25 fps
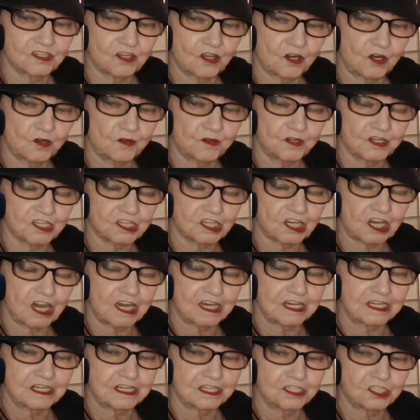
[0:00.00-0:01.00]

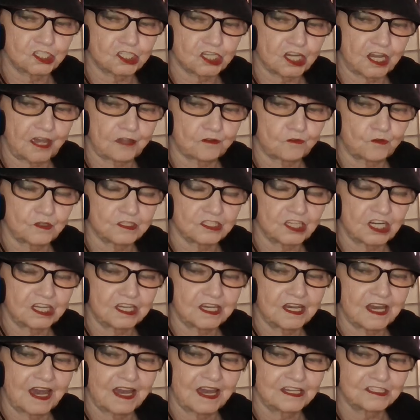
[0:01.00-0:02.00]
hurricane
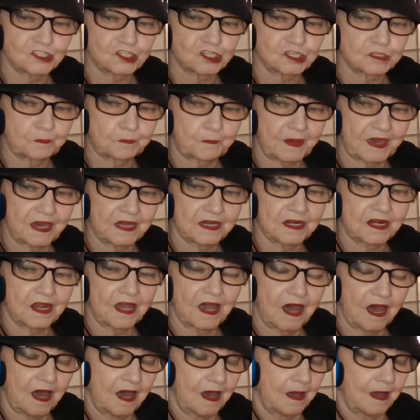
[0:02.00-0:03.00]
integrity and sped
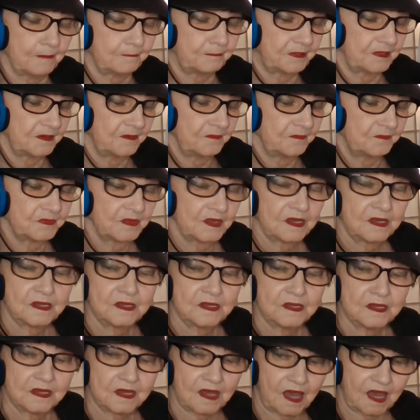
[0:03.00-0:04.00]
up.
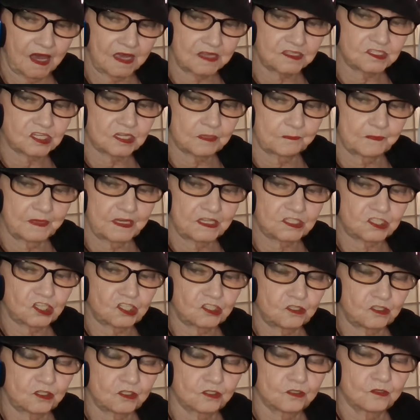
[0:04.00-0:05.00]
I submit
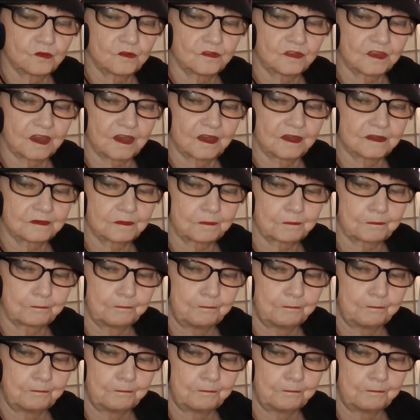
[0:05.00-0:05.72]
to you that